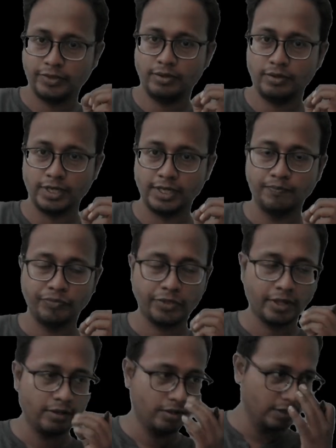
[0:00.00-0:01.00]
Okay,
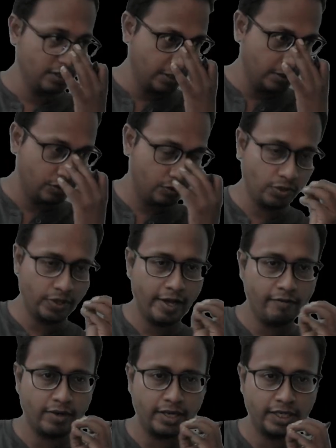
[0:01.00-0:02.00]
so you
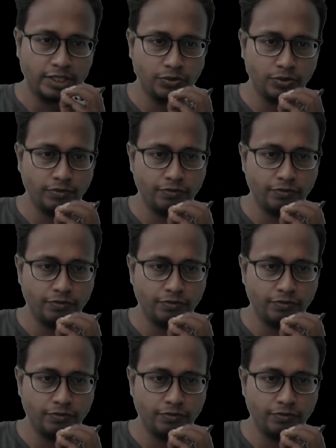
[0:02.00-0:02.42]
have understood